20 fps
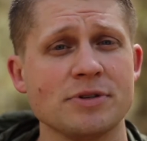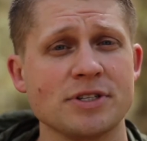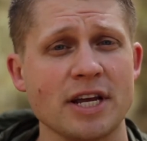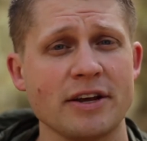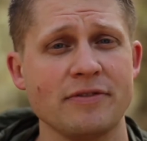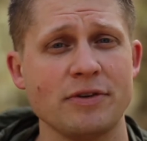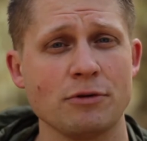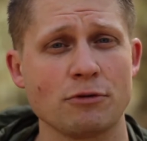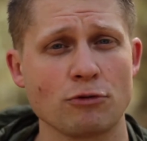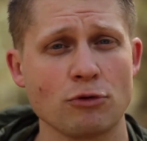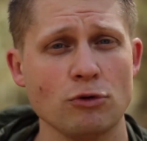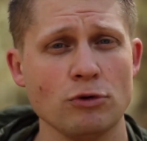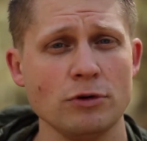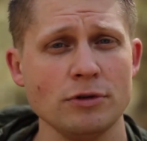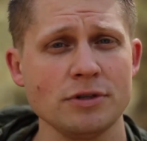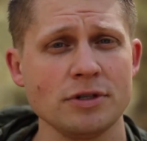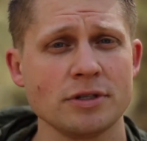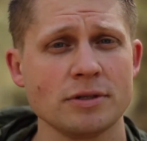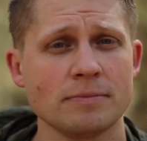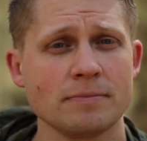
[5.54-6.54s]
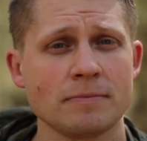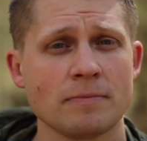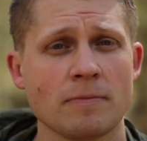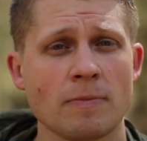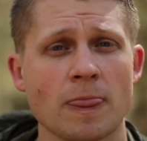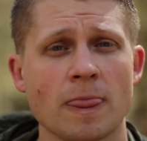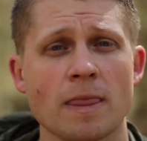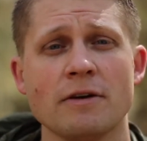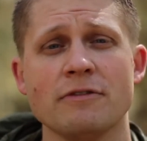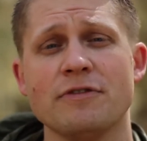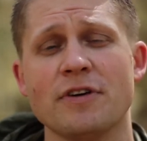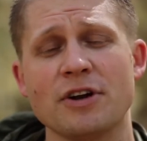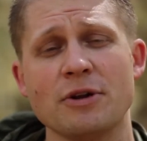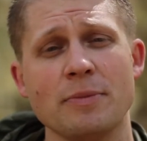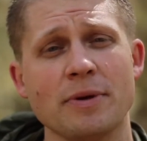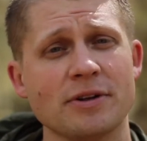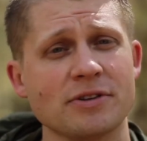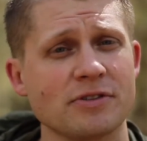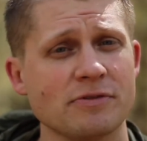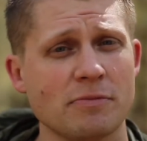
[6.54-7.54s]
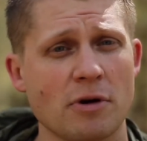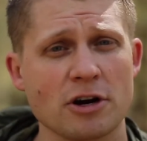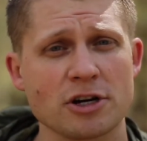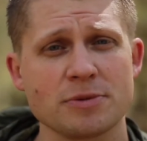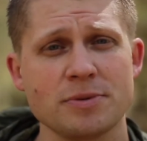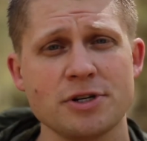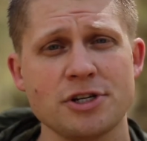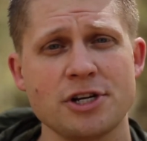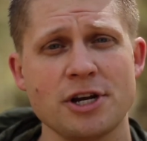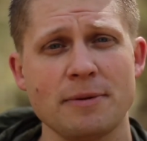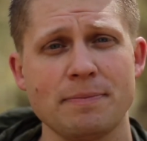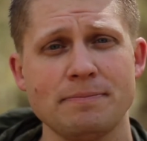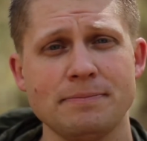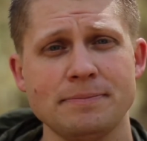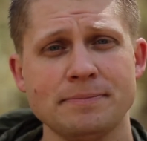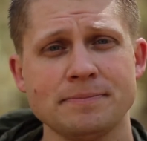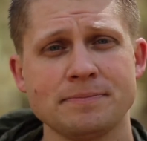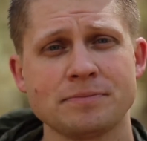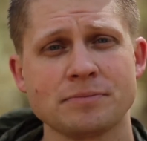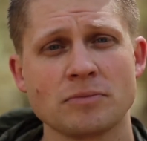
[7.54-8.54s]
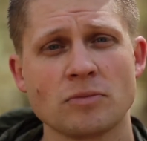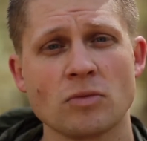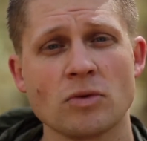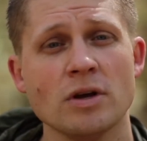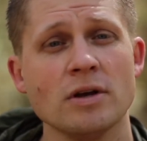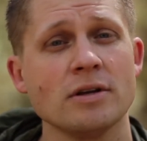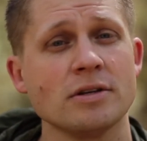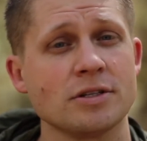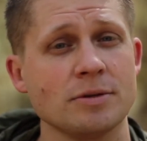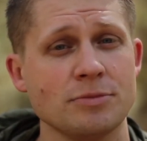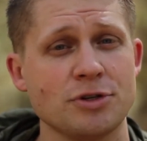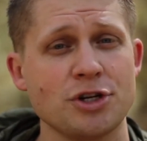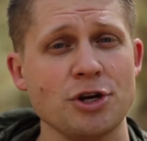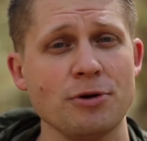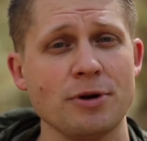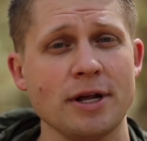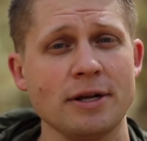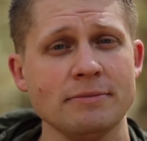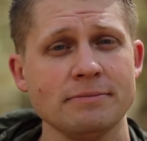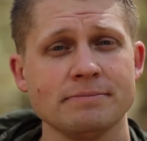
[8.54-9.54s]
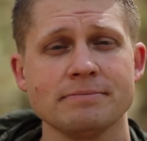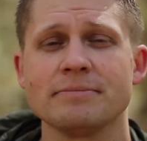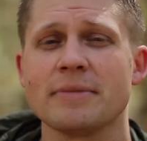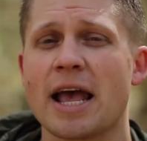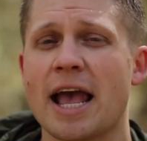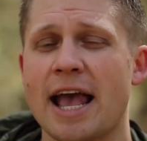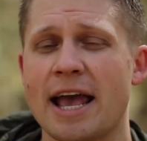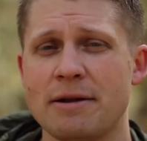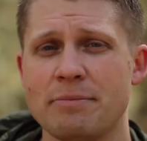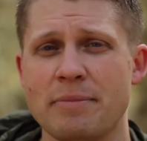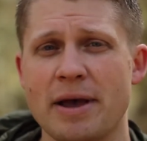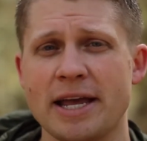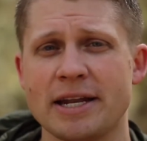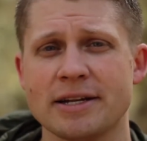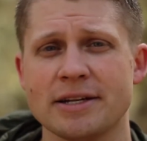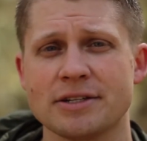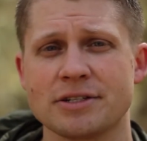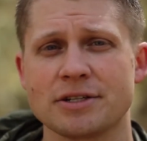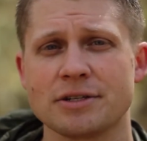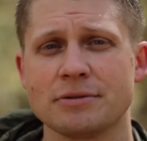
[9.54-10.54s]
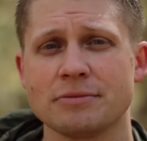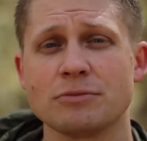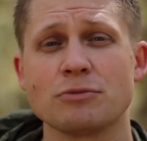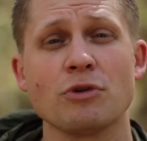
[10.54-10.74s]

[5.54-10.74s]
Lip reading: safety rules, fundamentals of marksmanship, some shooting, and maintenance.